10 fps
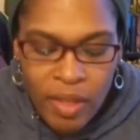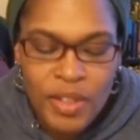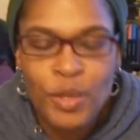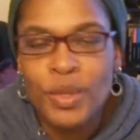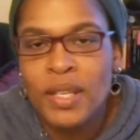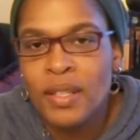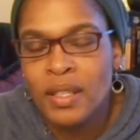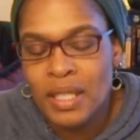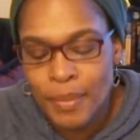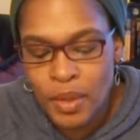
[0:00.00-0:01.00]
This one tastes like a
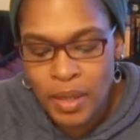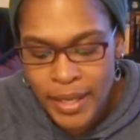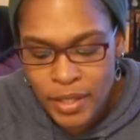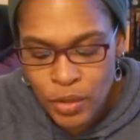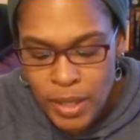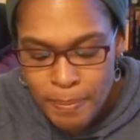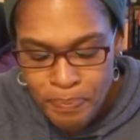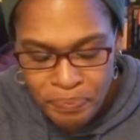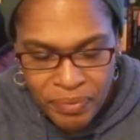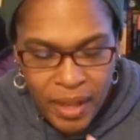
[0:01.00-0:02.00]
typical ice cream.
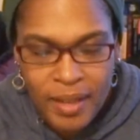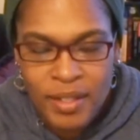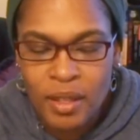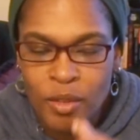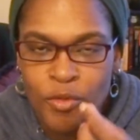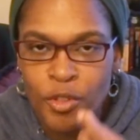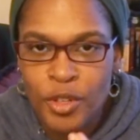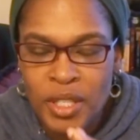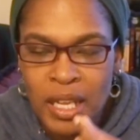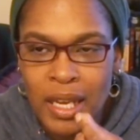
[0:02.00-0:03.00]
Like I said, the
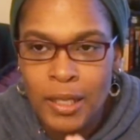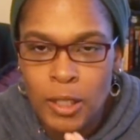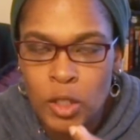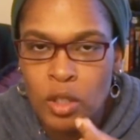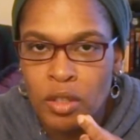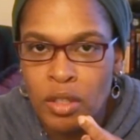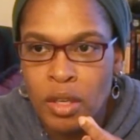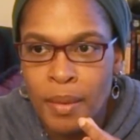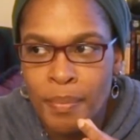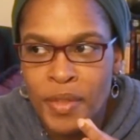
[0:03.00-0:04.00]
first hit,
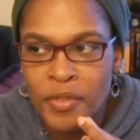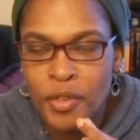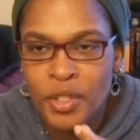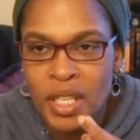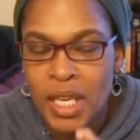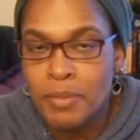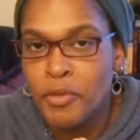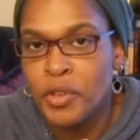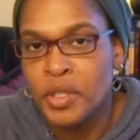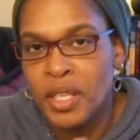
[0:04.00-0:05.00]
the first taste
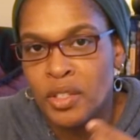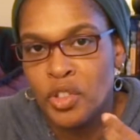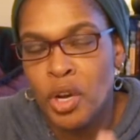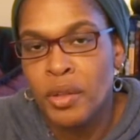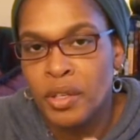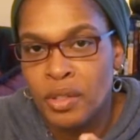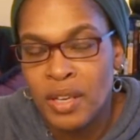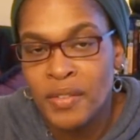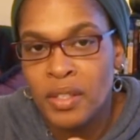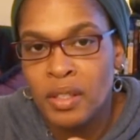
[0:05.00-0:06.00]
before you taste the chocolate, you'll
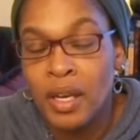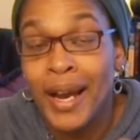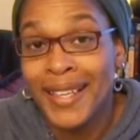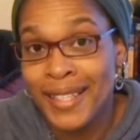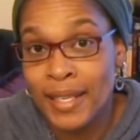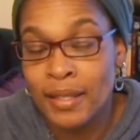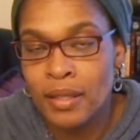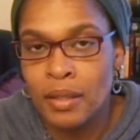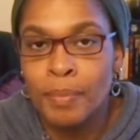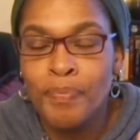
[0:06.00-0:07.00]
definitely. I
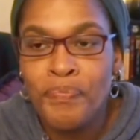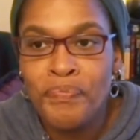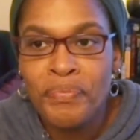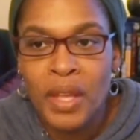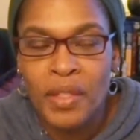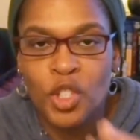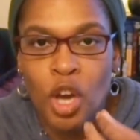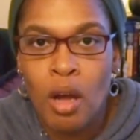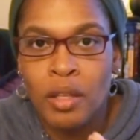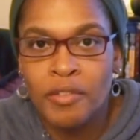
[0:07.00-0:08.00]
tasted the
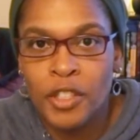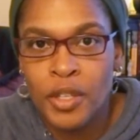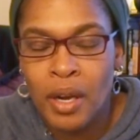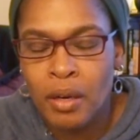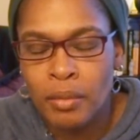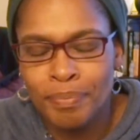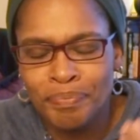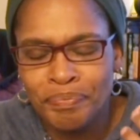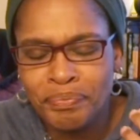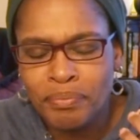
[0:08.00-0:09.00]
chocolate first, or
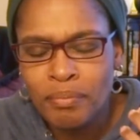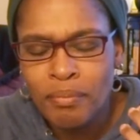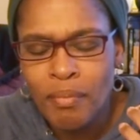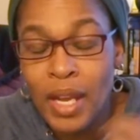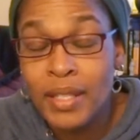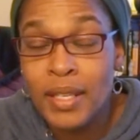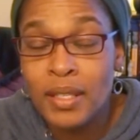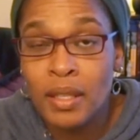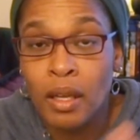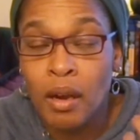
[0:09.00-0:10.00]
I
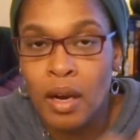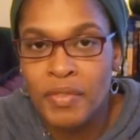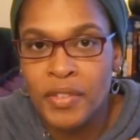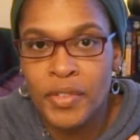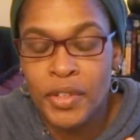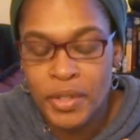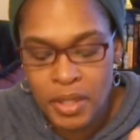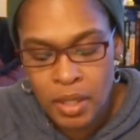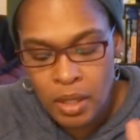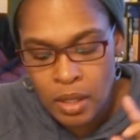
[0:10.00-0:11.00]
tasted the coffee first
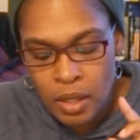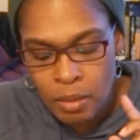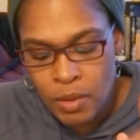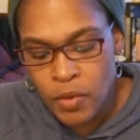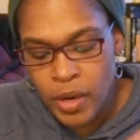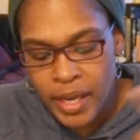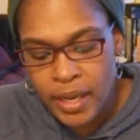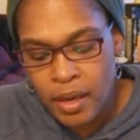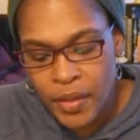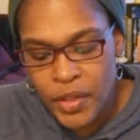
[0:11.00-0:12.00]
before I
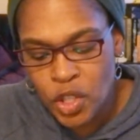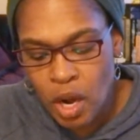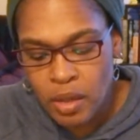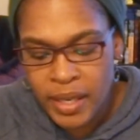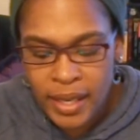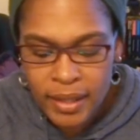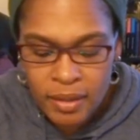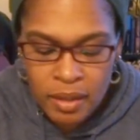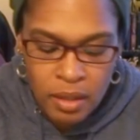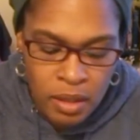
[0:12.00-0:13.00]
got the chocolate hit,
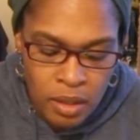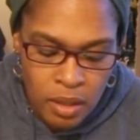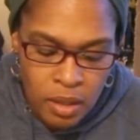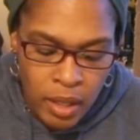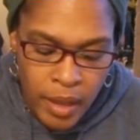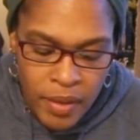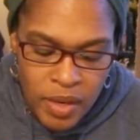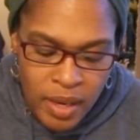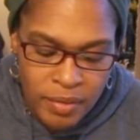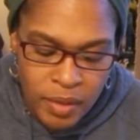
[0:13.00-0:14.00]
and then you
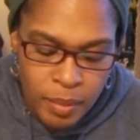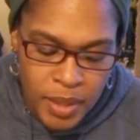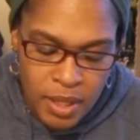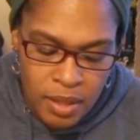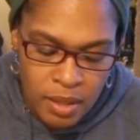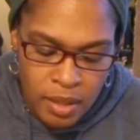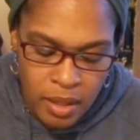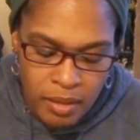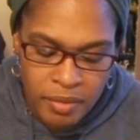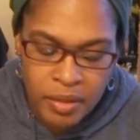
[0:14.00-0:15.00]
have little pieces
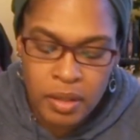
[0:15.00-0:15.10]
of